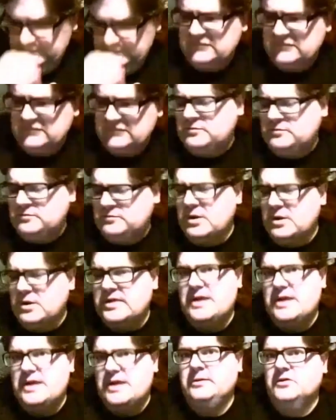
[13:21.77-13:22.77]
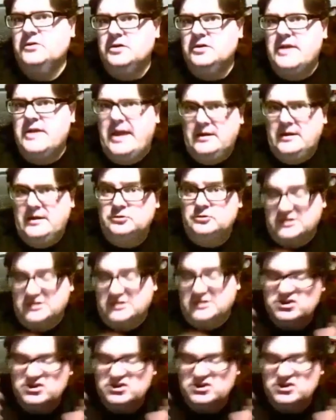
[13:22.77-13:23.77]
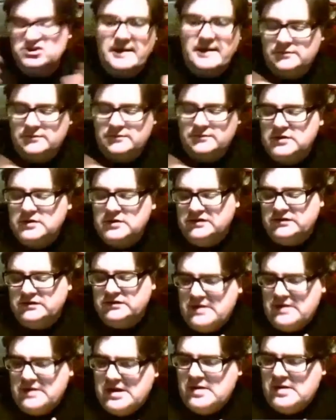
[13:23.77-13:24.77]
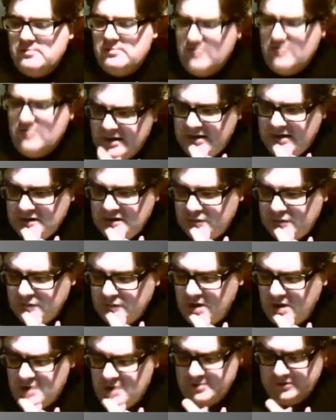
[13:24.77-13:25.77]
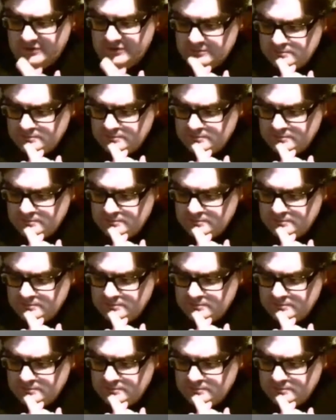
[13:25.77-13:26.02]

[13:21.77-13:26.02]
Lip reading: bring that up in .NET or in Java, for instance, in different environments.